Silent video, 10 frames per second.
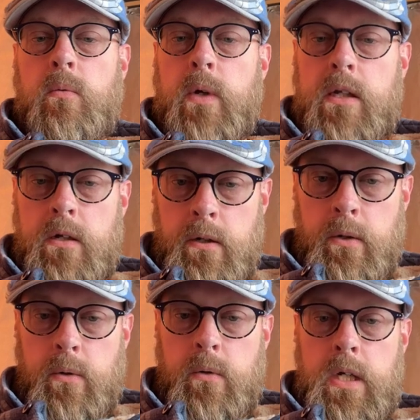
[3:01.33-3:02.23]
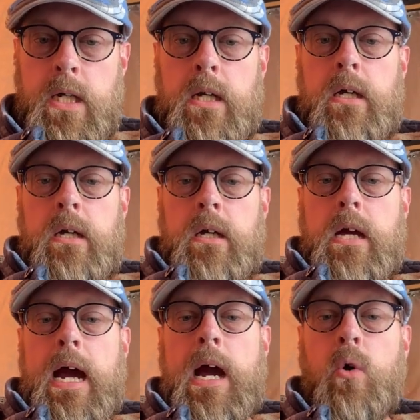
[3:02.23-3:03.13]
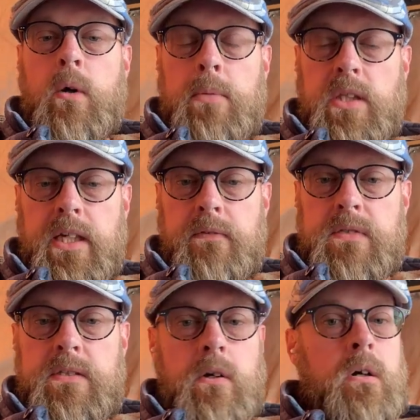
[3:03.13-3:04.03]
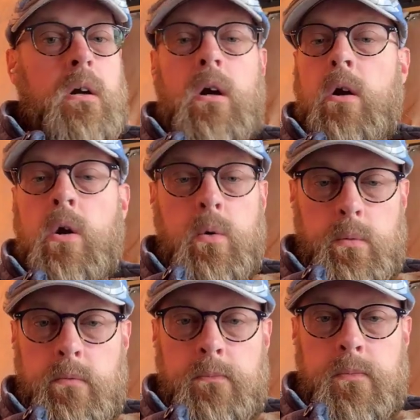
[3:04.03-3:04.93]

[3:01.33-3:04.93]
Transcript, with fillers: we know our beliefs are our own.